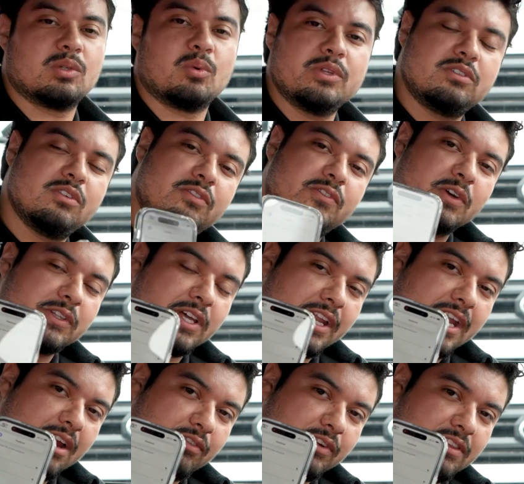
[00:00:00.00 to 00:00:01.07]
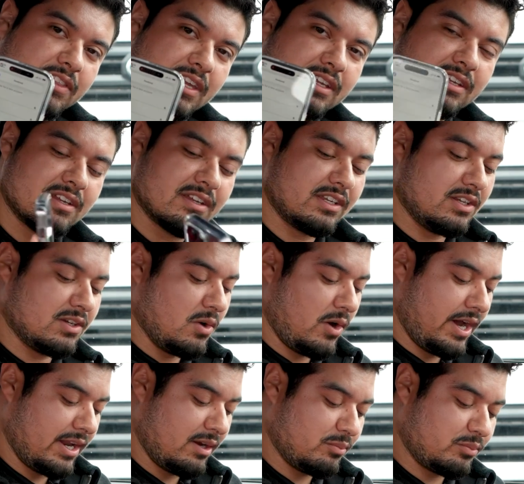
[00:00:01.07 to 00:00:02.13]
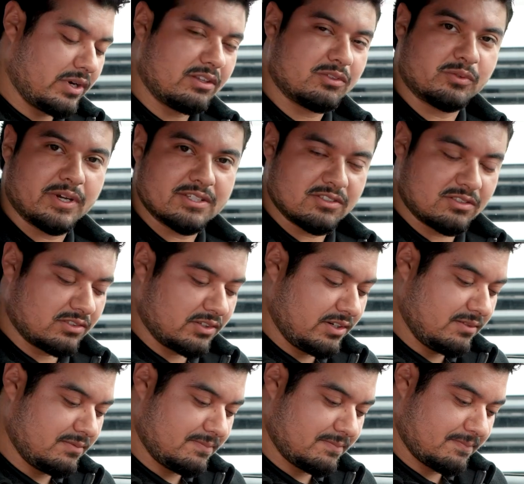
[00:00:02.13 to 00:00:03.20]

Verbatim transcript: so once you filled out everything, you go ahead and press register,